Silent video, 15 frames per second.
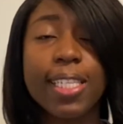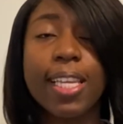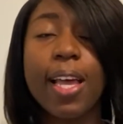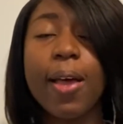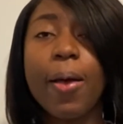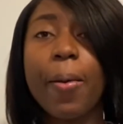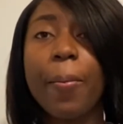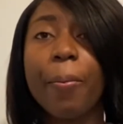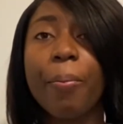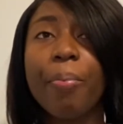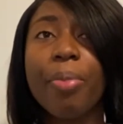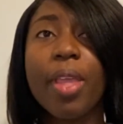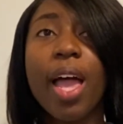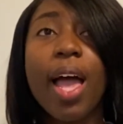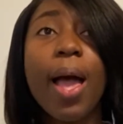
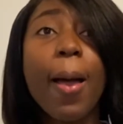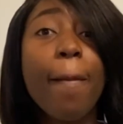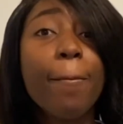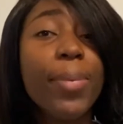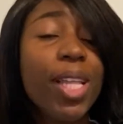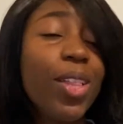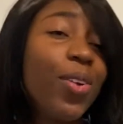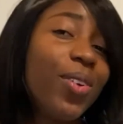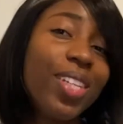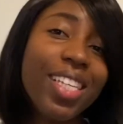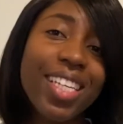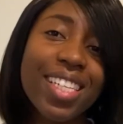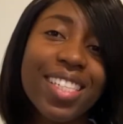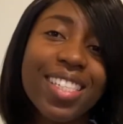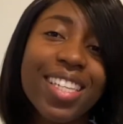
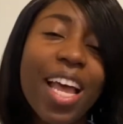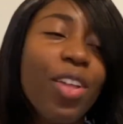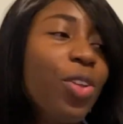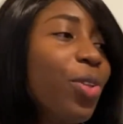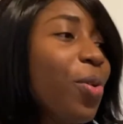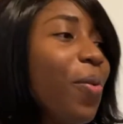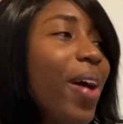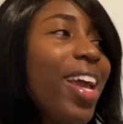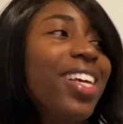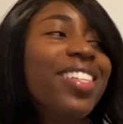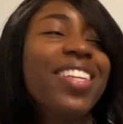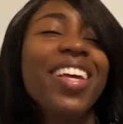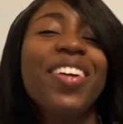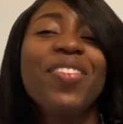I don't know why I say